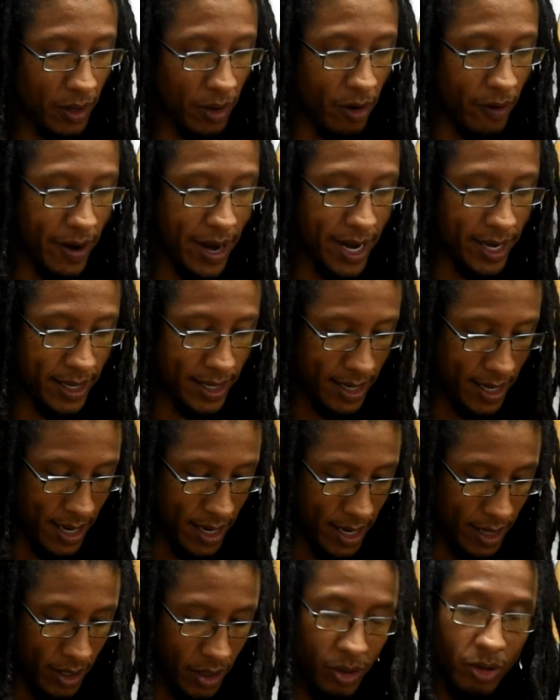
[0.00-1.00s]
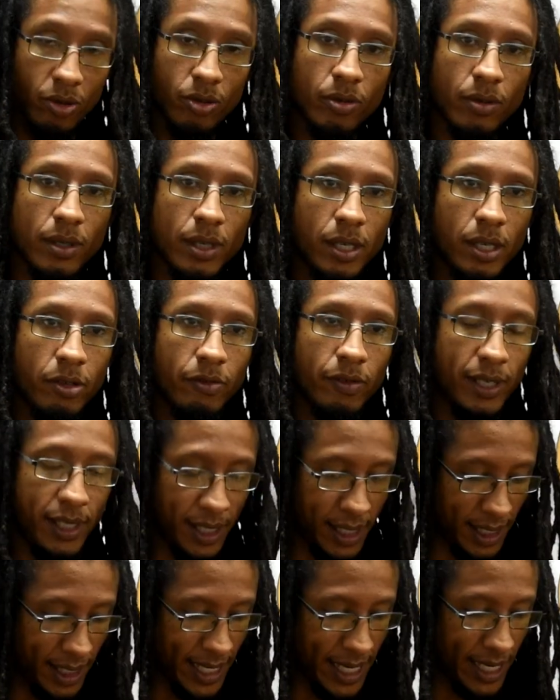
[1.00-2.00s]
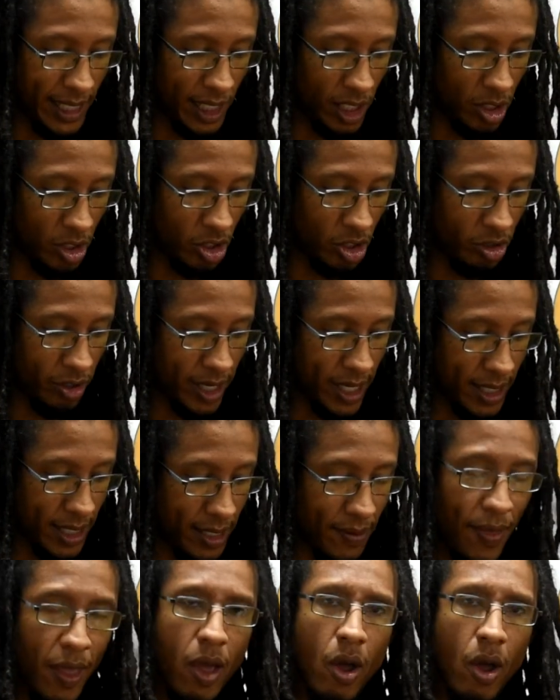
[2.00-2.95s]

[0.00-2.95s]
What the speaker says: All right? So the wrist is nice and straight.